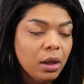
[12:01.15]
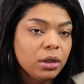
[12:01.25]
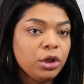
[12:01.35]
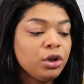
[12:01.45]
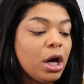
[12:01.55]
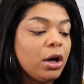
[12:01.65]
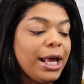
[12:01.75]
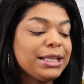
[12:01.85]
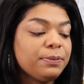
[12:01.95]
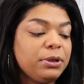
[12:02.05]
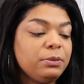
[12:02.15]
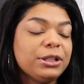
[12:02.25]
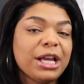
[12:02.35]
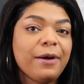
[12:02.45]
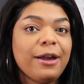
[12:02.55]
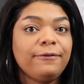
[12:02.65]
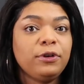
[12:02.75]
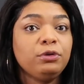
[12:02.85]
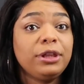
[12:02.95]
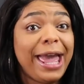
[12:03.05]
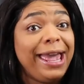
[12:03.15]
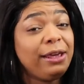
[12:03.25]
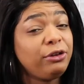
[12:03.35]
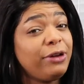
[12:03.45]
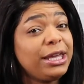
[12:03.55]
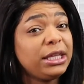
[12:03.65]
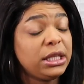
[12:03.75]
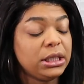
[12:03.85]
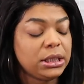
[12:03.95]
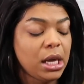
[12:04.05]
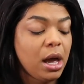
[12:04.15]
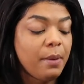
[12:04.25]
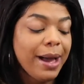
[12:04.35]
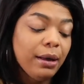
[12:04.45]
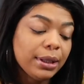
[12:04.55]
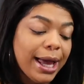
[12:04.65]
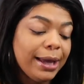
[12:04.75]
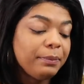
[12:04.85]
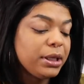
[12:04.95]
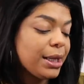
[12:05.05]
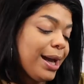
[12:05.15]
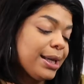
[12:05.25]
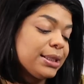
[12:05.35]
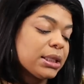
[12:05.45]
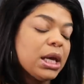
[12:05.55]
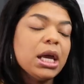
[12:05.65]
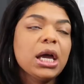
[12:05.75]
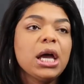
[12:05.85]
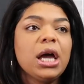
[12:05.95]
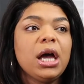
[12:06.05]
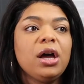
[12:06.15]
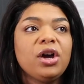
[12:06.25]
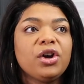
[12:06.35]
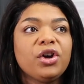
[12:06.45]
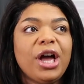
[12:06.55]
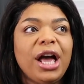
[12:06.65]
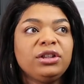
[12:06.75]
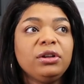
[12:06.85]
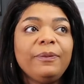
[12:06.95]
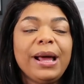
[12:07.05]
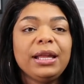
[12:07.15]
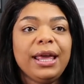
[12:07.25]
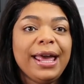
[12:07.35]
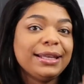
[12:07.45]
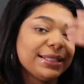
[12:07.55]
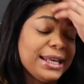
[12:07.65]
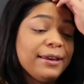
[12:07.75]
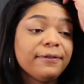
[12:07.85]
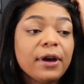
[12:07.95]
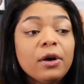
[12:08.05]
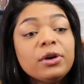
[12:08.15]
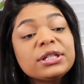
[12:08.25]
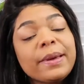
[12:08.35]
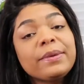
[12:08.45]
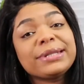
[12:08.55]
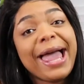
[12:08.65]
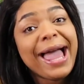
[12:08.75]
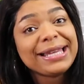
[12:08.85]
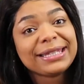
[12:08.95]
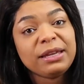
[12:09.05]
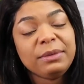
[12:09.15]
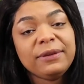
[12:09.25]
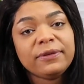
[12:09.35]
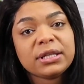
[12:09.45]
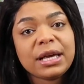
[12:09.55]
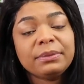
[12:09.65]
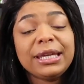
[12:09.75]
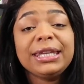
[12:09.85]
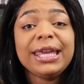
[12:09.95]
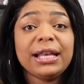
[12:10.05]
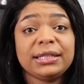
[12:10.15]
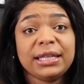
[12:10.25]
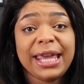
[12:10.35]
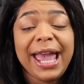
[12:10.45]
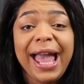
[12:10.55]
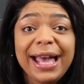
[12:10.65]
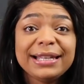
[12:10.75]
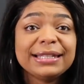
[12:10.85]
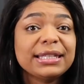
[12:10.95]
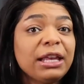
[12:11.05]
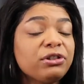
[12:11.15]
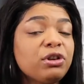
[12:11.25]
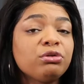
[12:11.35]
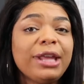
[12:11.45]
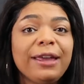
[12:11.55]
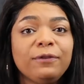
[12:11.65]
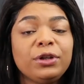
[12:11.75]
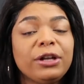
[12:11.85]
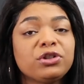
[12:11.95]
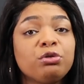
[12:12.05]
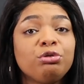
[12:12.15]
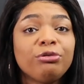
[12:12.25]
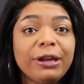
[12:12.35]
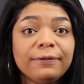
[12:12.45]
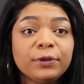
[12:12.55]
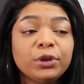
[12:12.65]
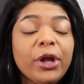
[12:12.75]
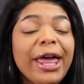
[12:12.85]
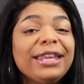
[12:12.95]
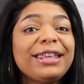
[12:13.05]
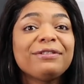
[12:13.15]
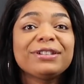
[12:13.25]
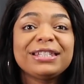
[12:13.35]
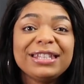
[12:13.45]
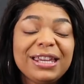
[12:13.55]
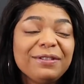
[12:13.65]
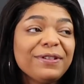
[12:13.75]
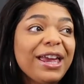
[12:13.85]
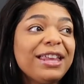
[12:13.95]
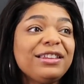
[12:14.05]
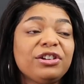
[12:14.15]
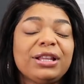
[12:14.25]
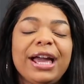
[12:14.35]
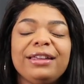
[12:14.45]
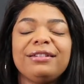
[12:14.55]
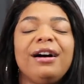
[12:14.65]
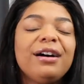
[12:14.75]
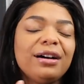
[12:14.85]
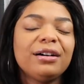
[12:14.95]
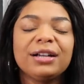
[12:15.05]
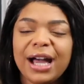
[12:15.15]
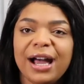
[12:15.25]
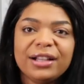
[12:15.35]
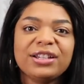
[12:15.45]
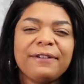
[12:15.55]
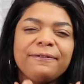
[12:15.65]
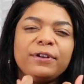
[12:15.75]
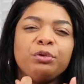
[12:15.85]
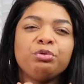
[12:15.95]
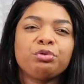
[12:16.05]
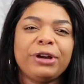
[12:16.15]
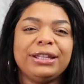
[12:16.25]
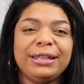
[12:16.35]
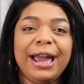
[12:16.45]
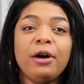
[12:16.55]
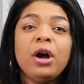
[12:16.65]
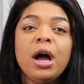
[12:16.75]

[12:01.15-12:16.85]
you know, that's pretty much how I viewed that and created this outline, because I thought about it as if someone was asking me for something. Yes, they asked, they're so thankful, they're so grateful, they receive it, and they're like, oh gosh, I feel great now.